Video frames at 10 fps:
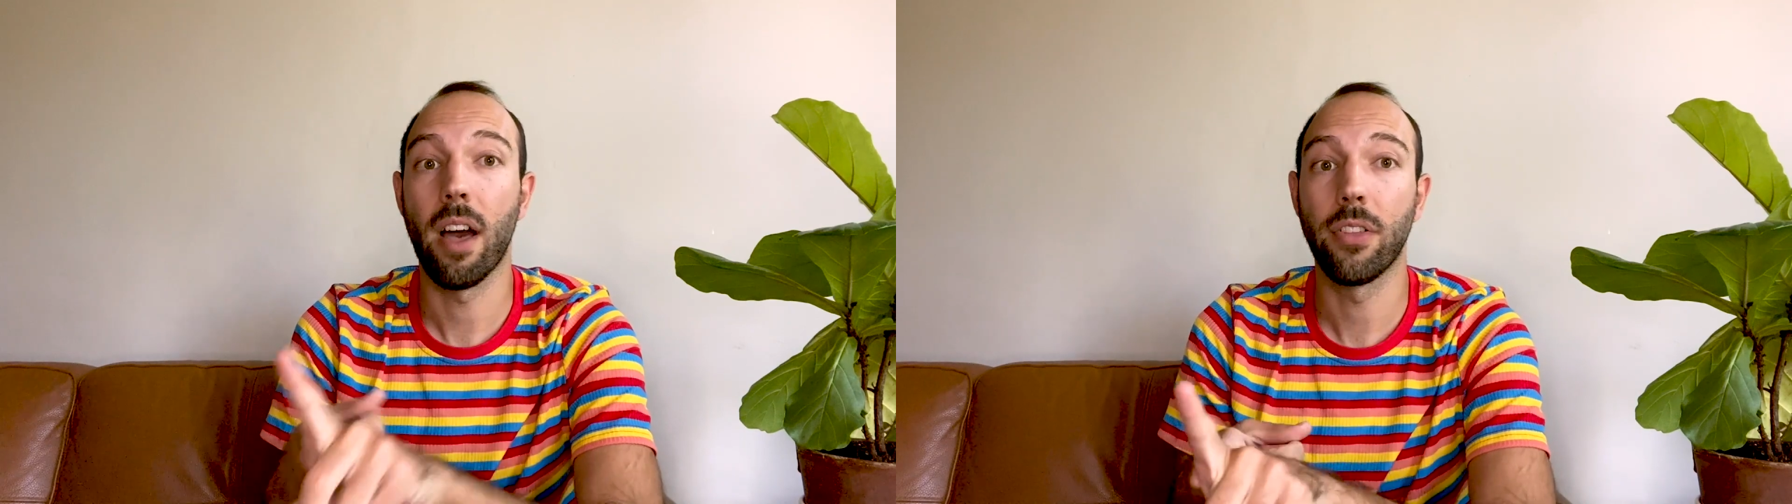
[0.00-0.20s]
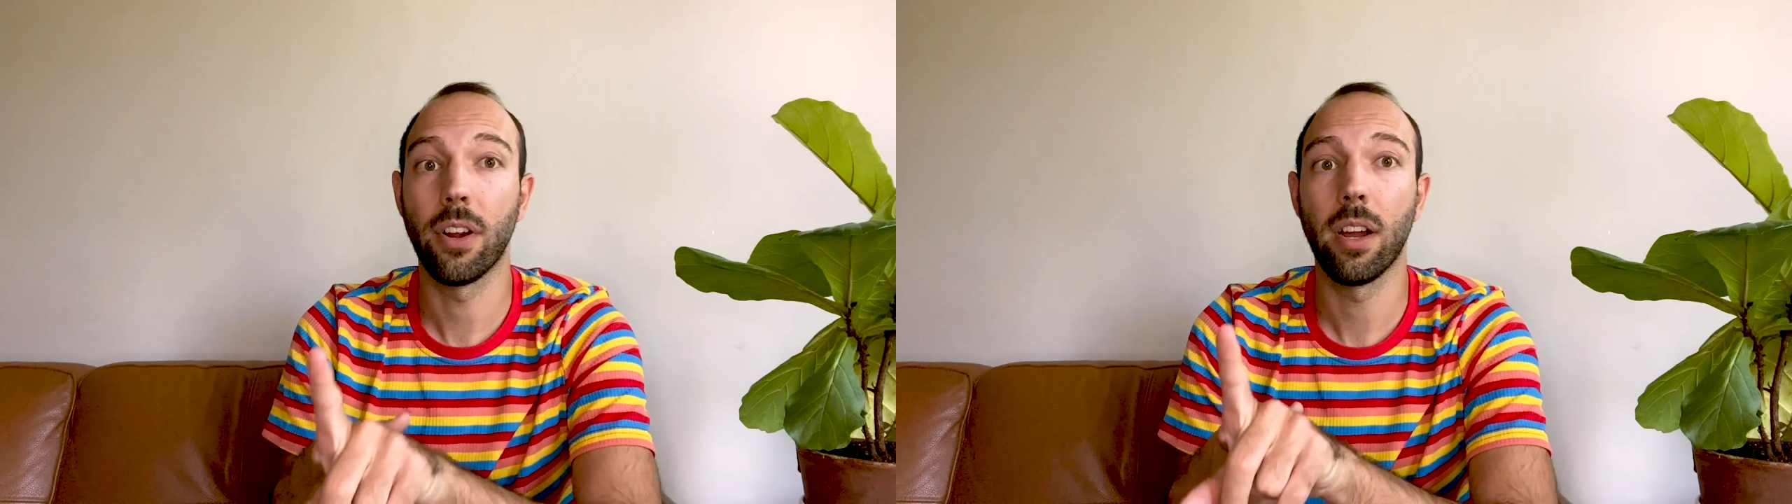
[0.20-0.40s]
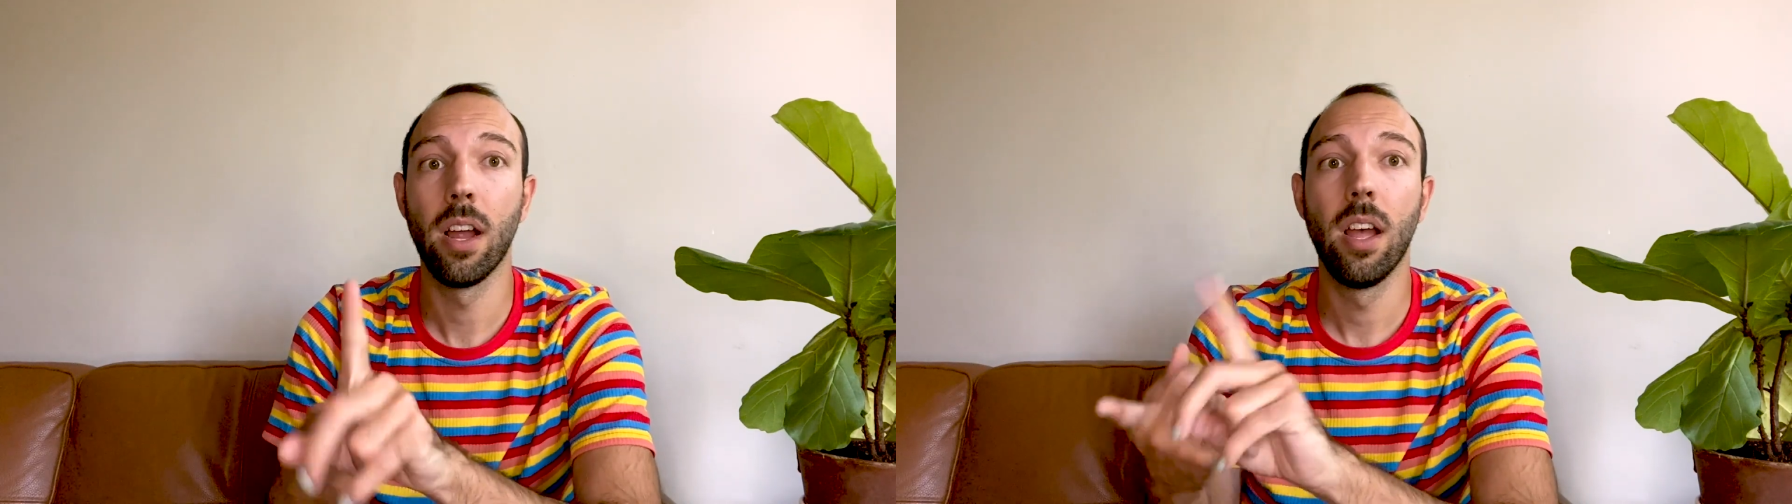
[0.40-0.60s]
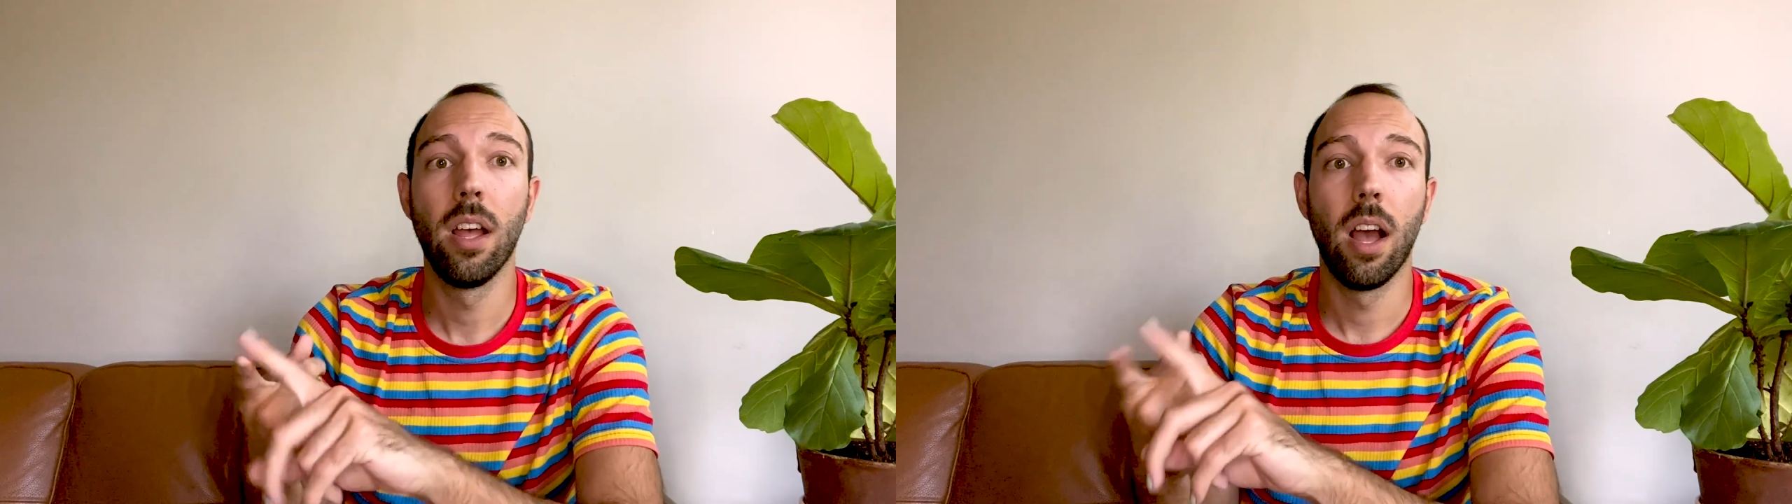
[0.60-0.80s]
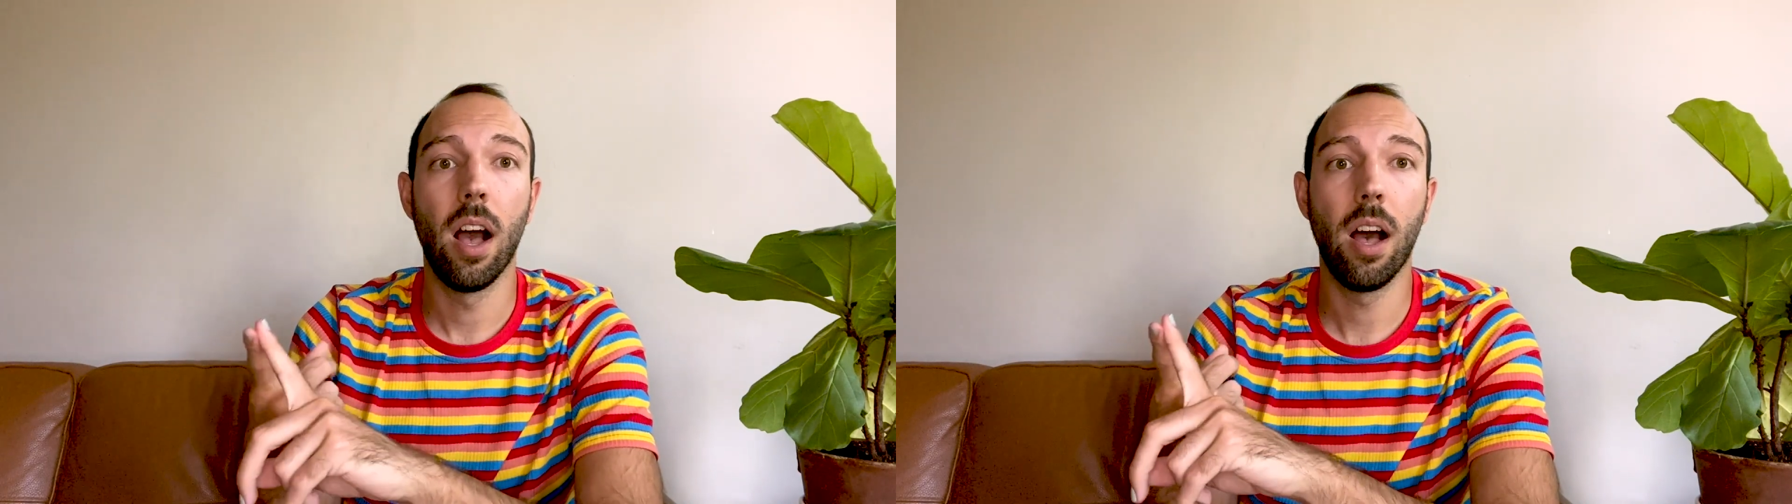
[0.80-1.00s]
other
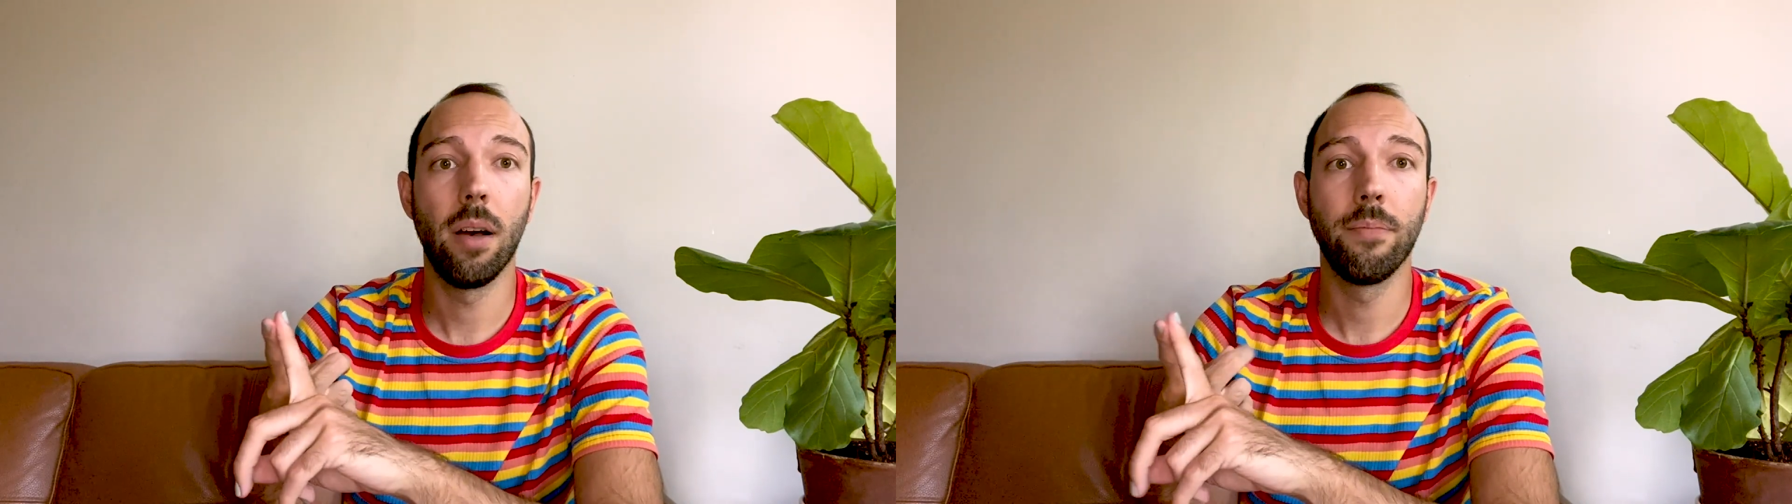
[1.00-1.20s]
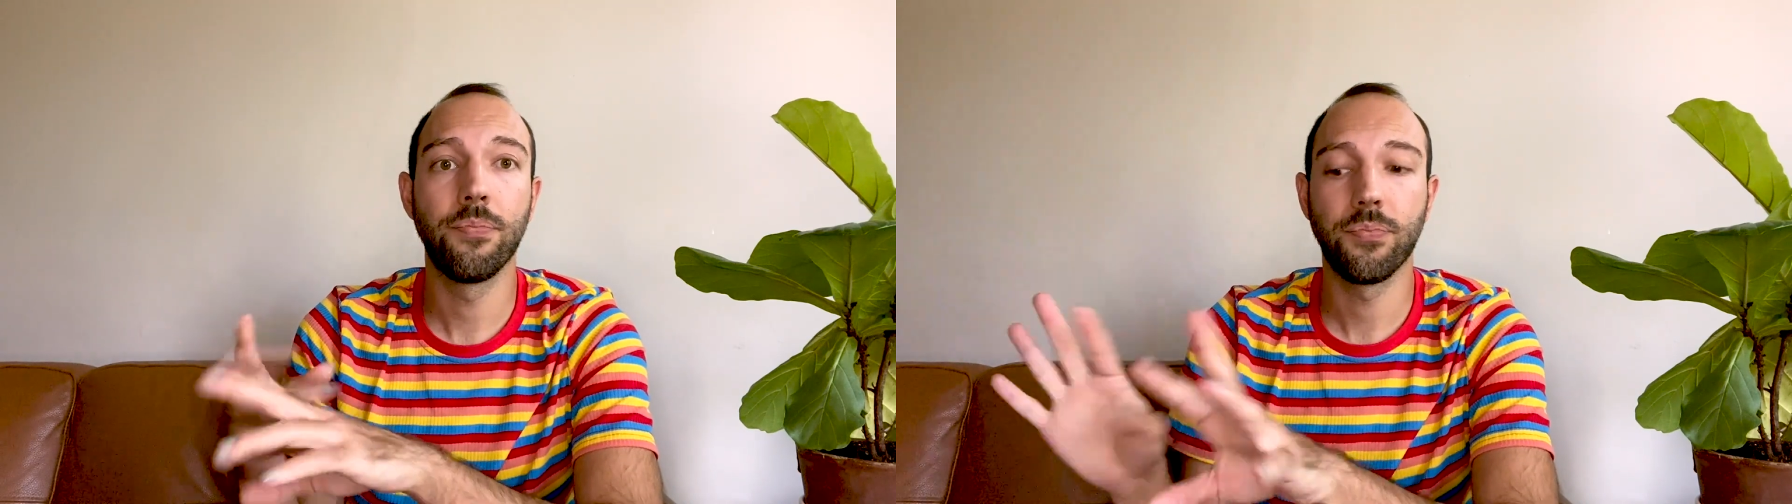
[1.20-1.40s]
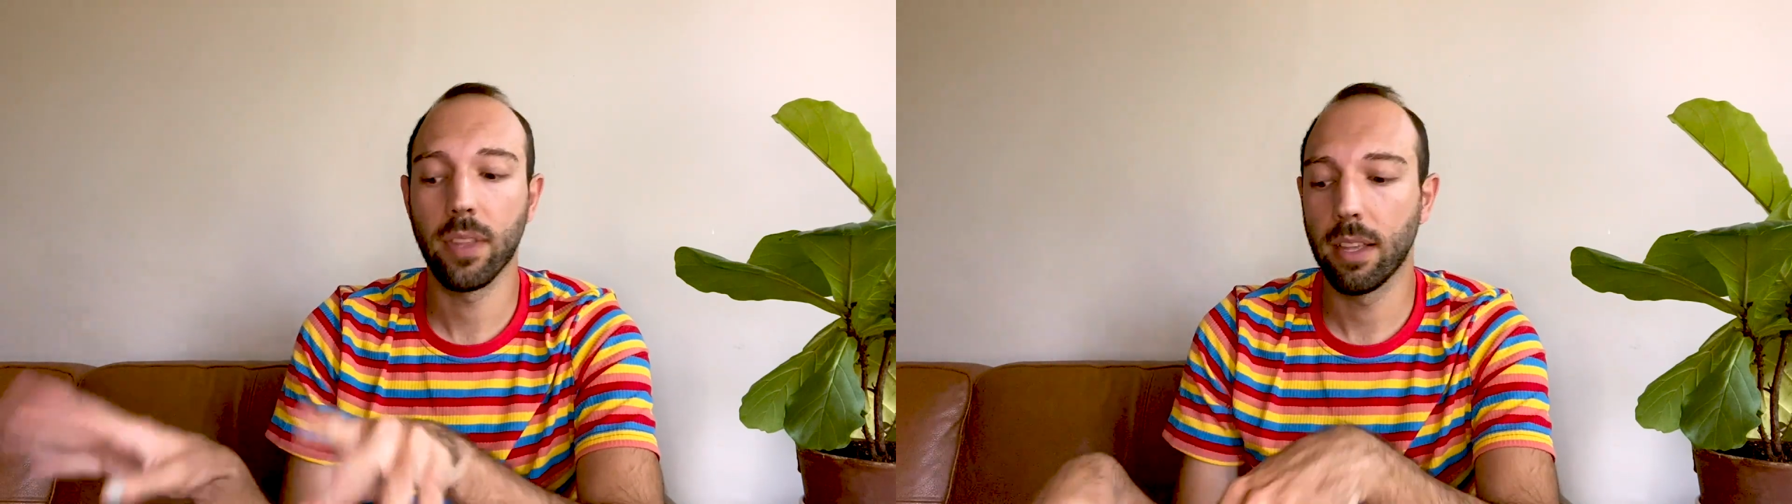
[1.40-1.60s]
um,